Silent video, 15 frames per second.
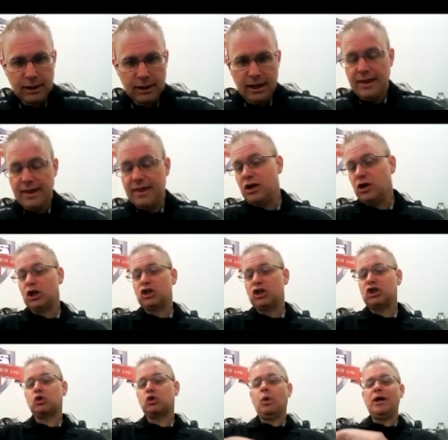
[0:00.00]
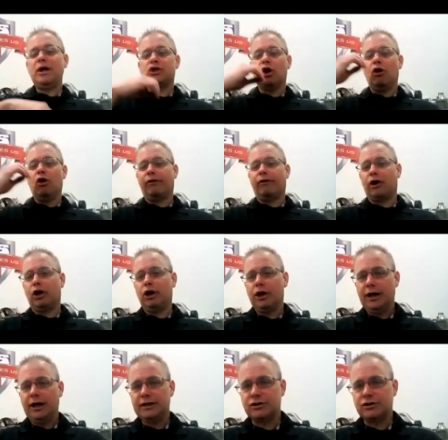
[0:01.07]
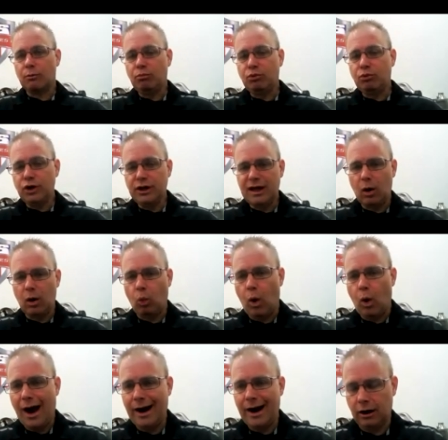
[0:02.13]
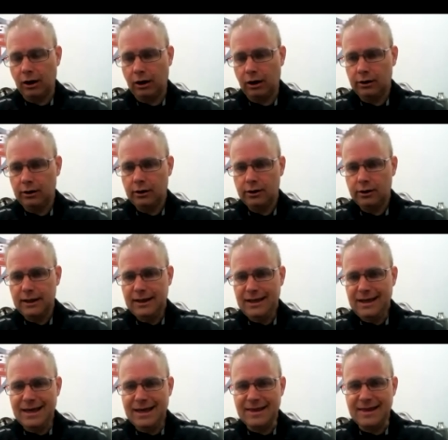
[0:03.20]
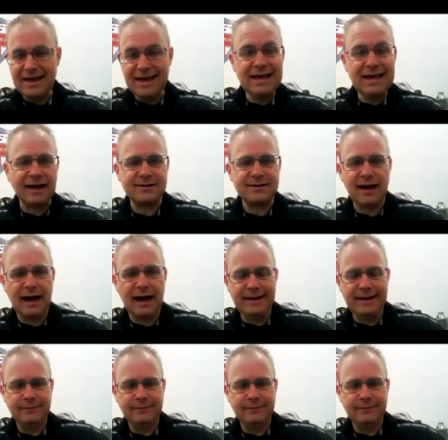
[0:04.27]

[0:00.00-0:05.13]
and then you're going to switch over and start putting that wire in the inlet side.